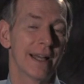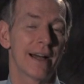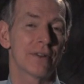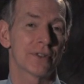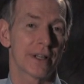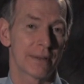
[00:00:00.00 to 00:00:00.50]

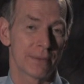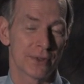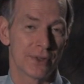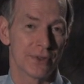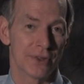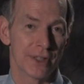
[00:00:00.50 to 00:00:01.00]
Alzheimer's
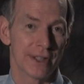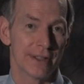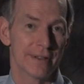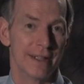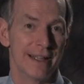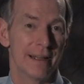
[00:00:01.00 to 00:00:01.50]

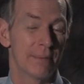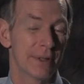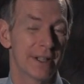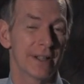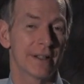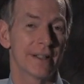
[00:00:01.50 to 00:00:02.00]
disease,
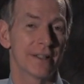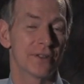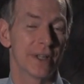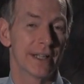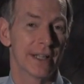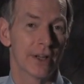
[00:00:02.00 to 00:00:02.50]
particularly
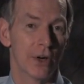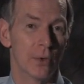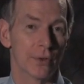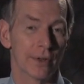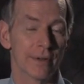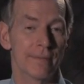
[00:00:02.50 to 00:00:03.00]
as they get
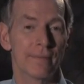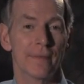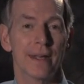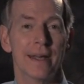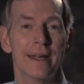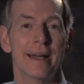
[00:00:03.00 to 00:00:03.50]
older.
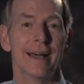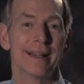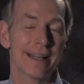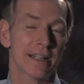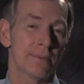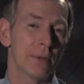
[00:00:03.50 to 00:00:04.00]

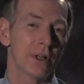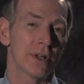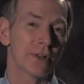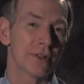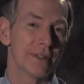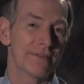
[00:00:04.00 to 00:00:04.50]
And that's
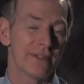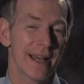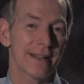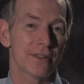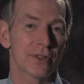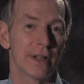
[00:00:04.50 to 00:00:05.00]
because the
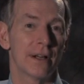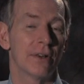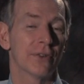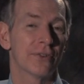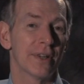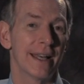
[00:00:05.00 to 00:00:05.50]
fat
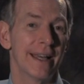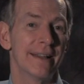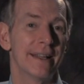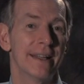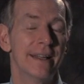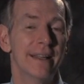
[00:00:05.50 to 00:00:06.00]
cells
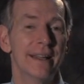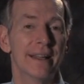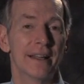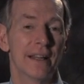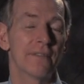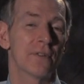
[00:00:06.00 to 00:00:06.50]
and the
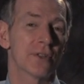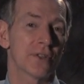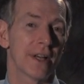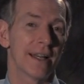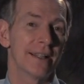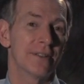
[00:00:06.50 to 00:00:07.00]

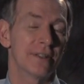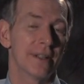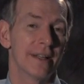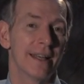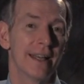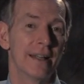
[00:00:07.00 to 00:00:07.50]
lymphocytes
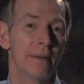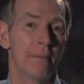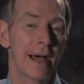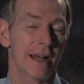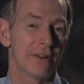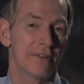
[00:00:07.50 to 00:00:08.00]
and the
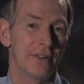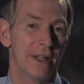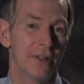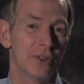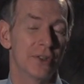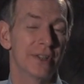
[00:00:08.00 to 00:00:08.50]

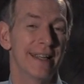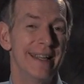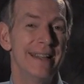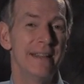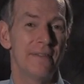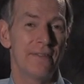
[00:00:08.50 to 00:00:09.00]
macrophages
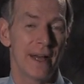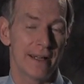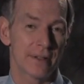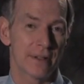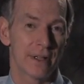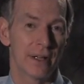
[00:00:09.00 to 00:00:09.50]
in the
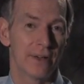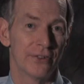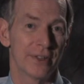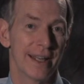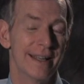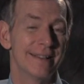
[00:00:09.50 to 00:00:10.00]
fat
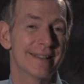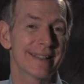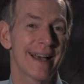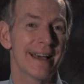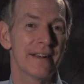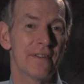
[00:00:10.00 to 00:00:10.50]
cells
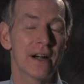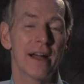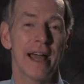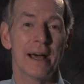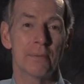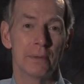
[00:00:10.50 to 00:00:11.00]
inside of our
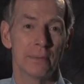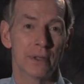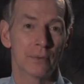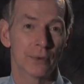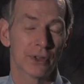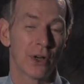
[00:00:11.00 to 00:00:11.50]

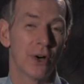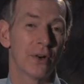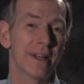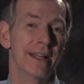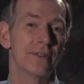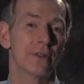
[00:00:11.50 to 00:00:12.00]
abdomen, what's
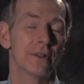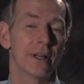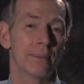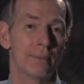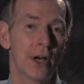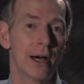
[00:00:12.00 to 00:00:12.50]
called
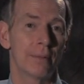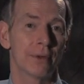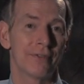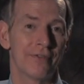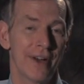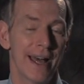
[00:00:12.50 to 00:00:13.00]

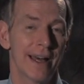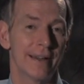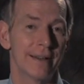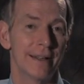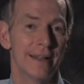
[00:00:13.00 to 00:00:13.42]
intra-abdominal fat,